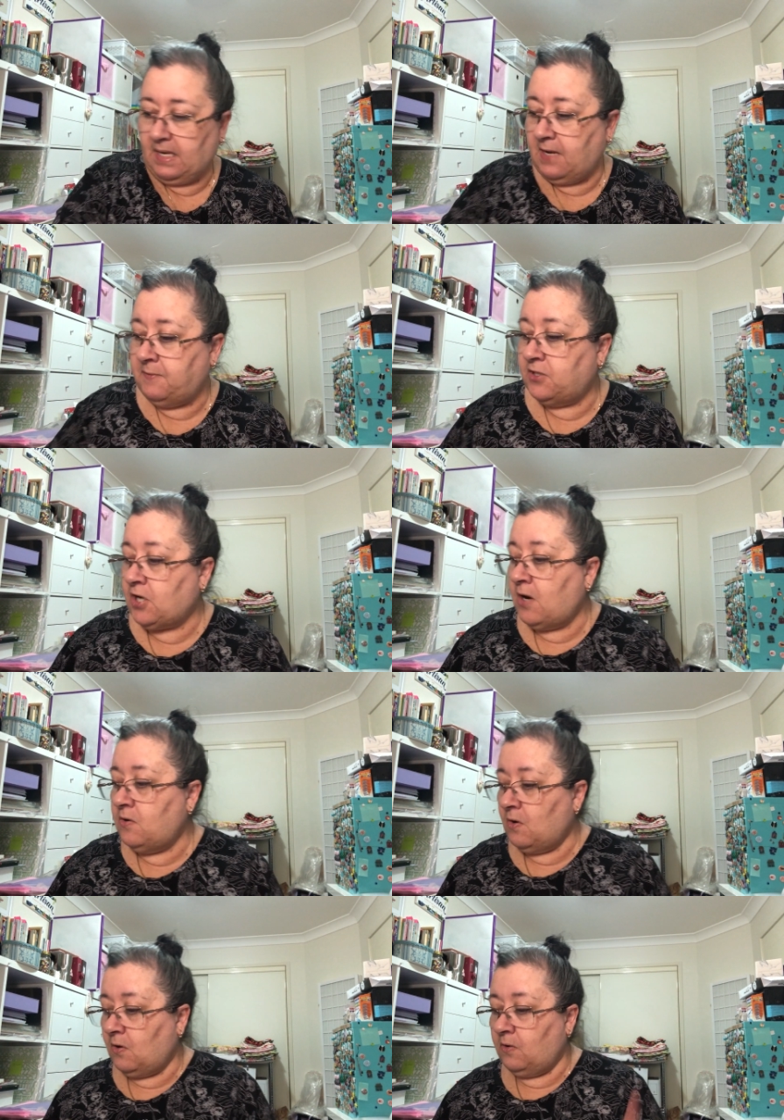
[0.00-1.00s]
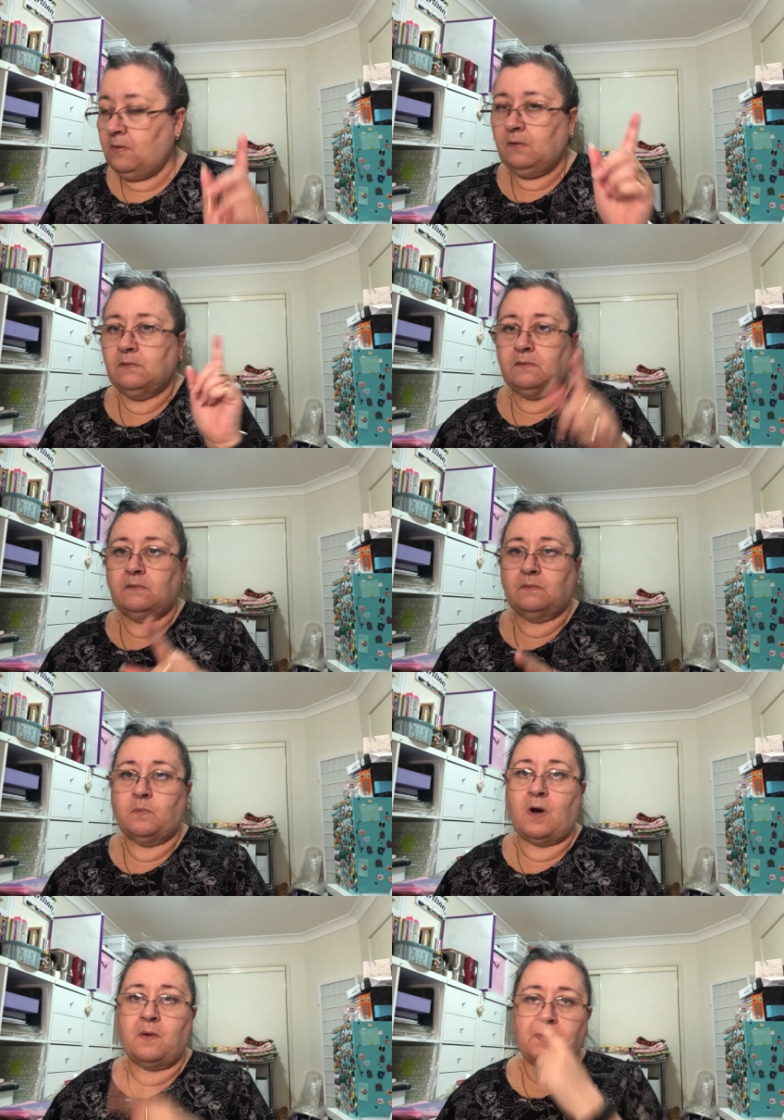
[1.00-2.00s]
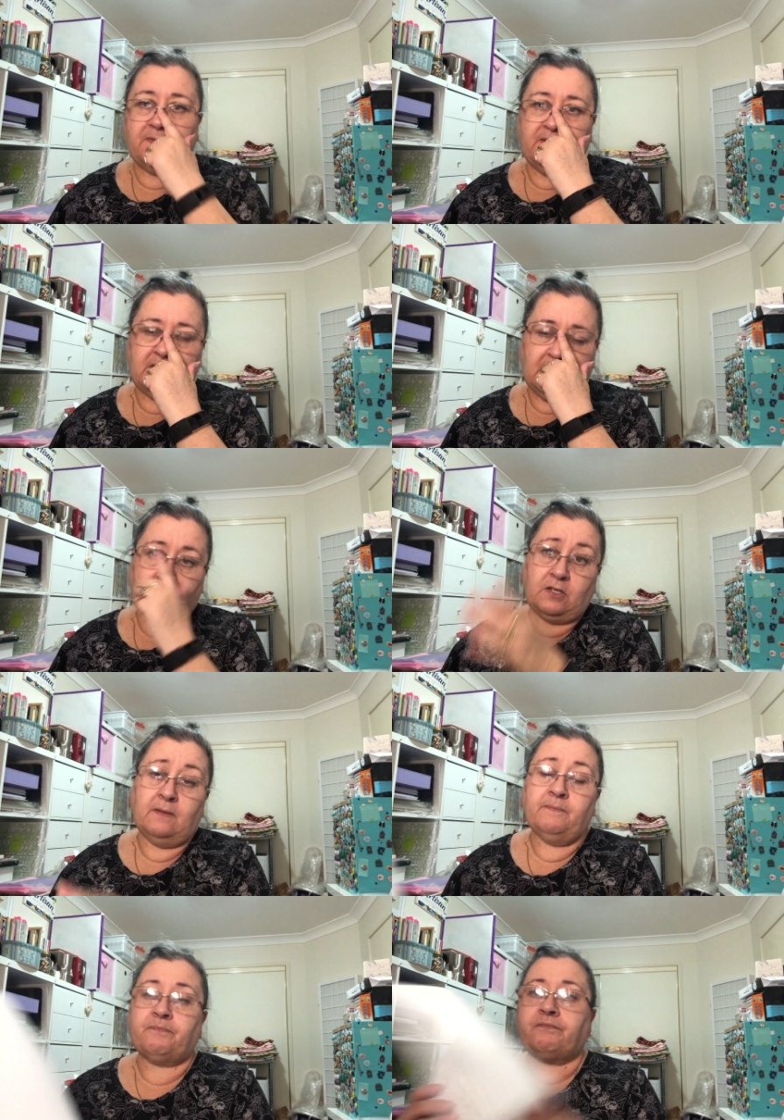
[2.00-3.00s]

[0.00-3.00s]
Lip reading: If you don't know what I'm referencing to,